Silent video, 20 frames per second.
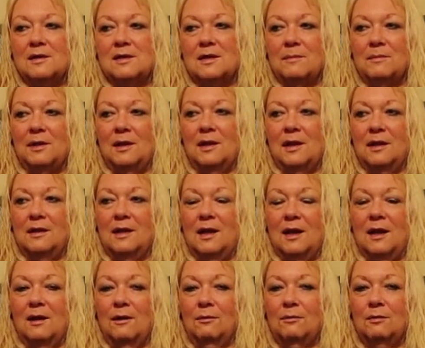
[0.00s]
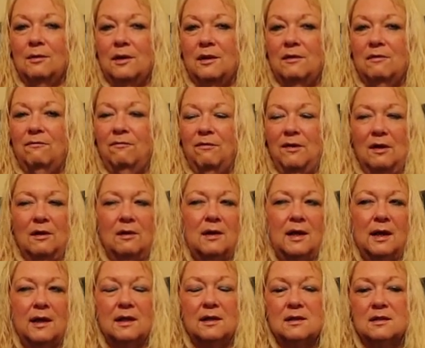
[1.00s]
something like that I don't really feel
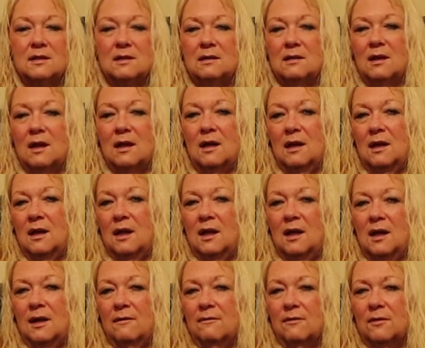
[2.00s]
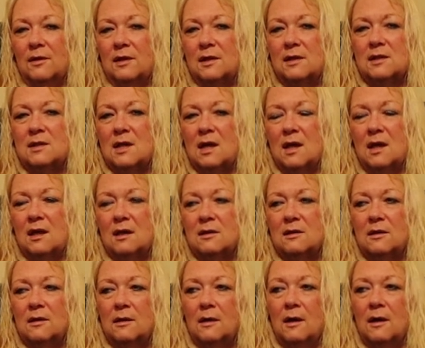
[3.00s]
like it's got any evil
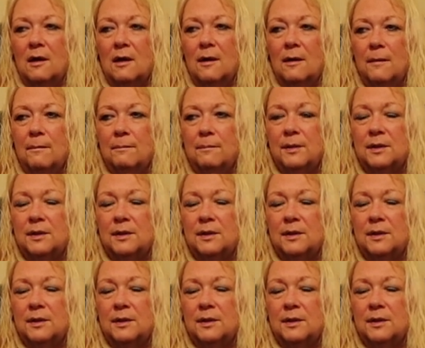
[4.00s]
intent um,